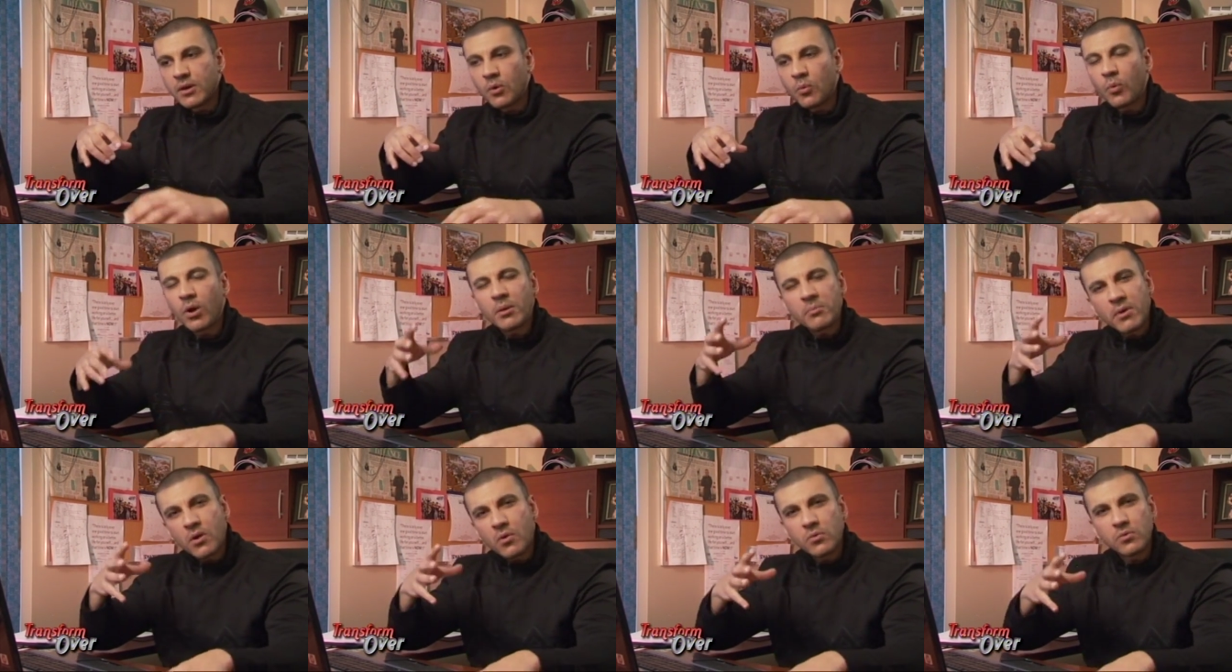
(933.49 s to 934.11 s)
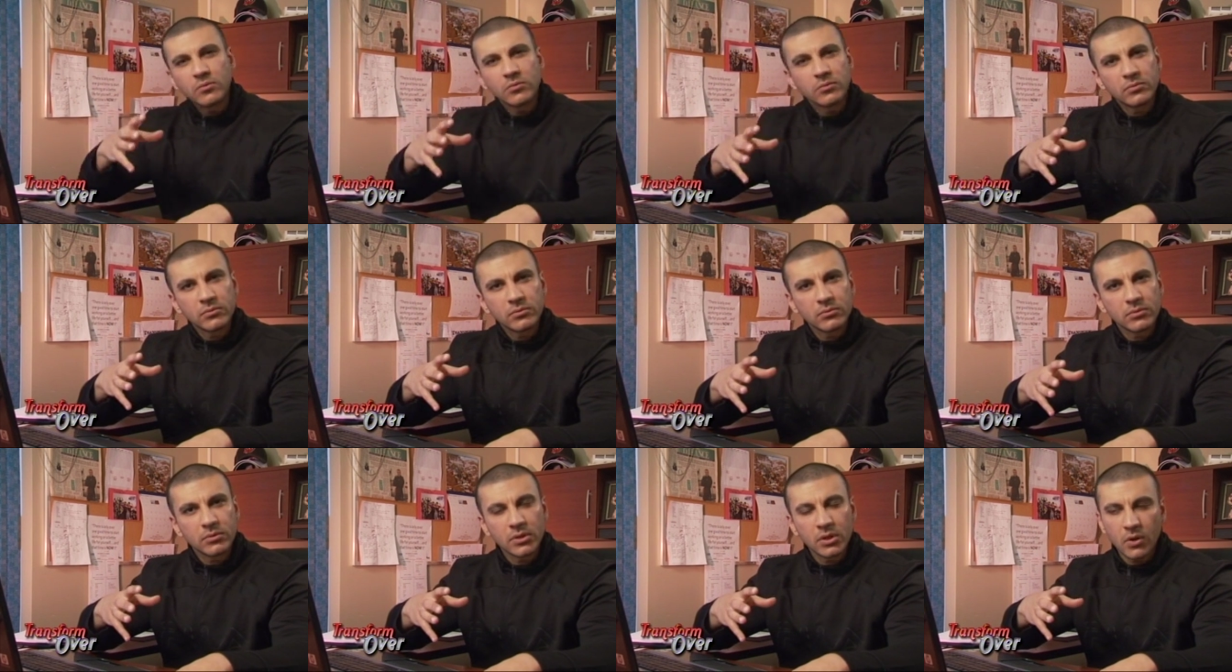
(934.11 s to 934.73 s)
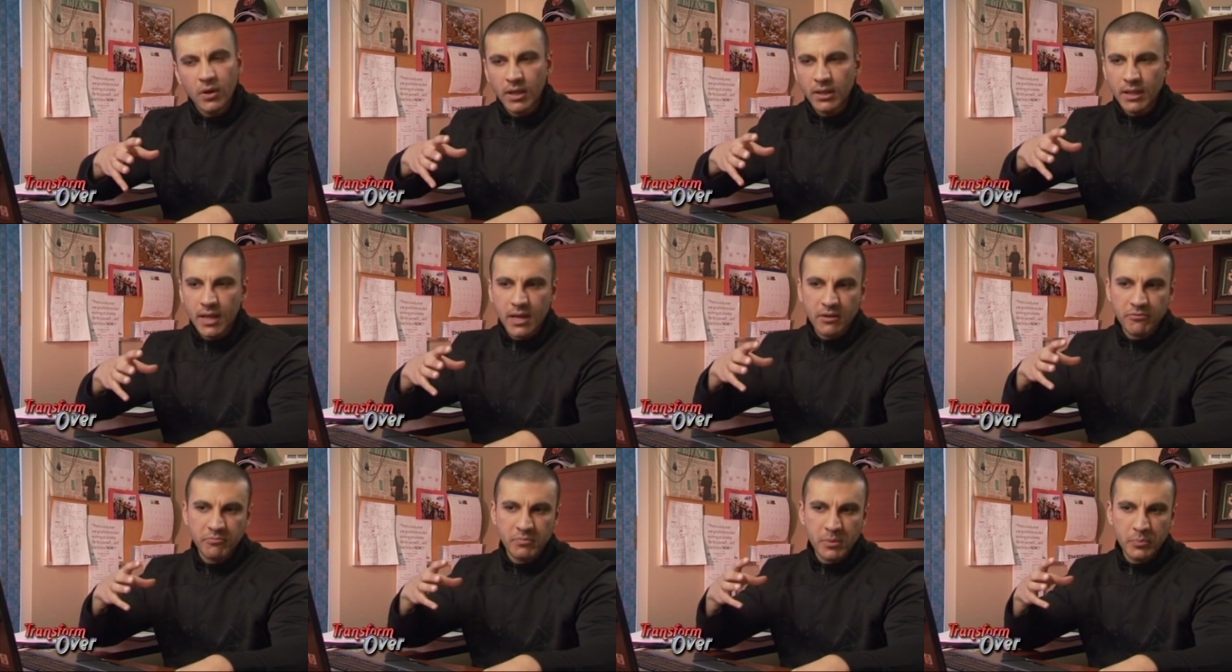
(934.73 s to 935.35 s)
What about, a
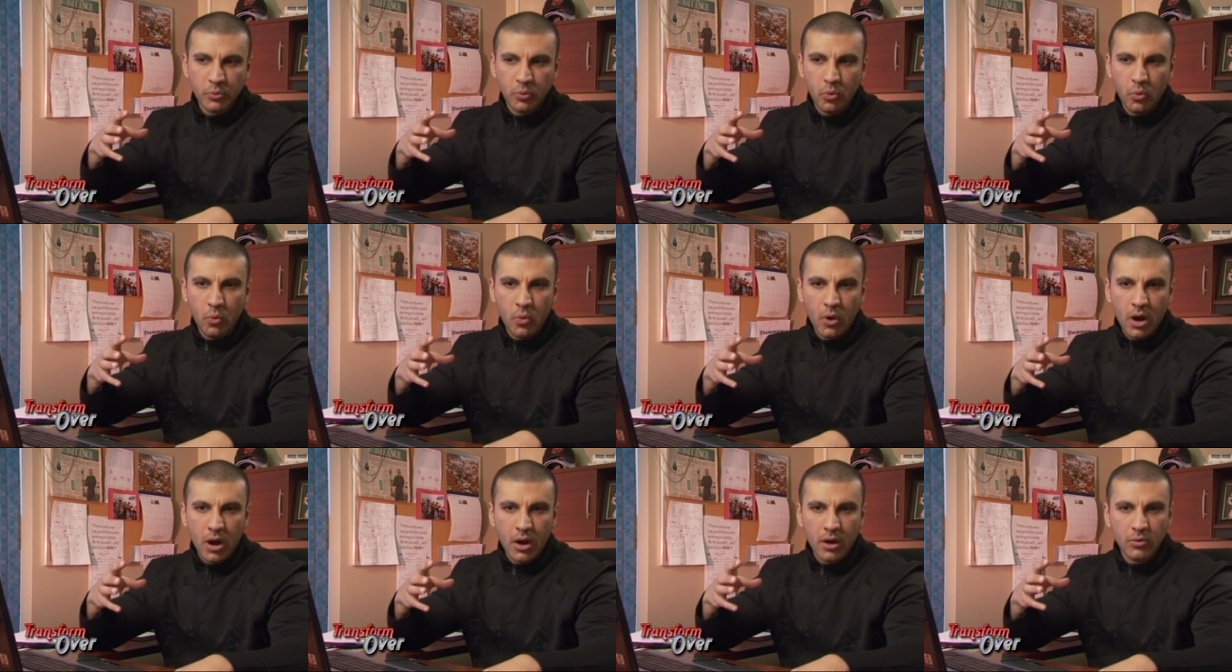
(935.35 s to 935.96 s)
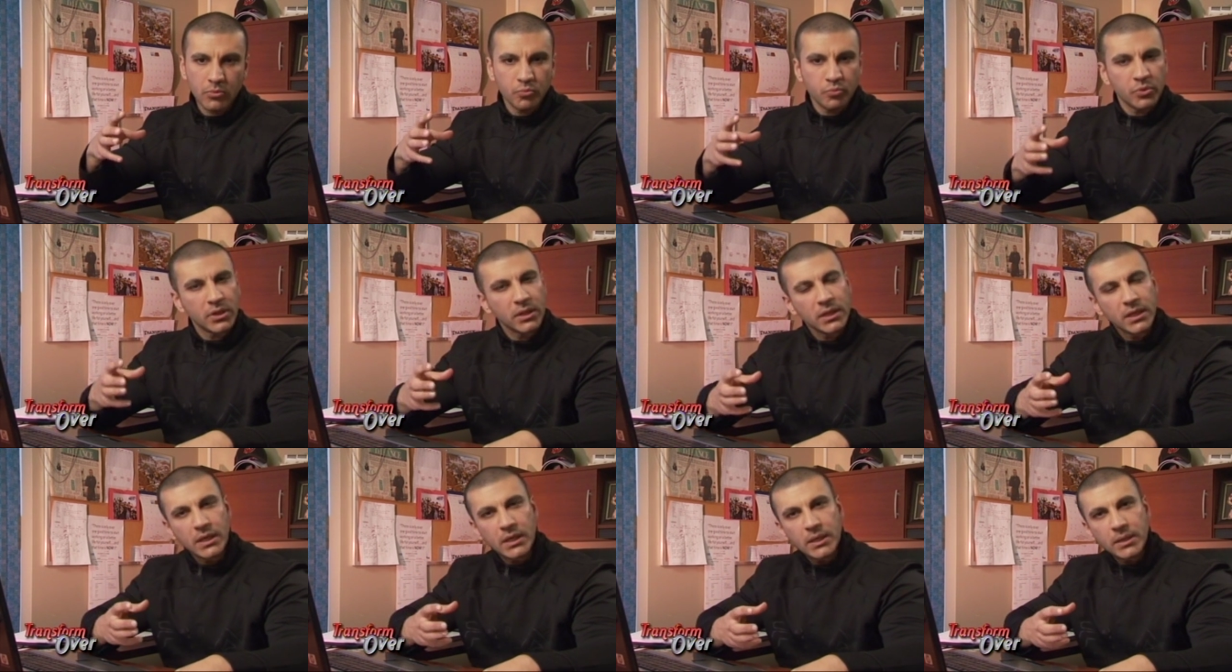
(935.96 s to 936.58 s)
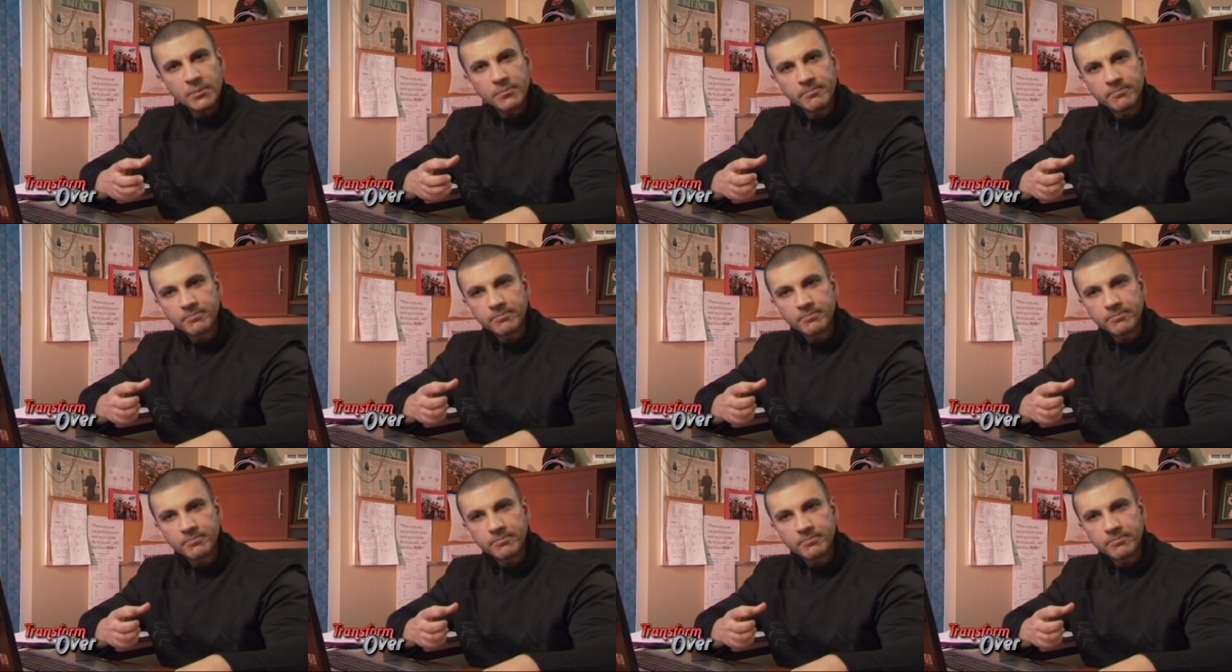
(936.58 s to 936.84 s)
lot of people who are really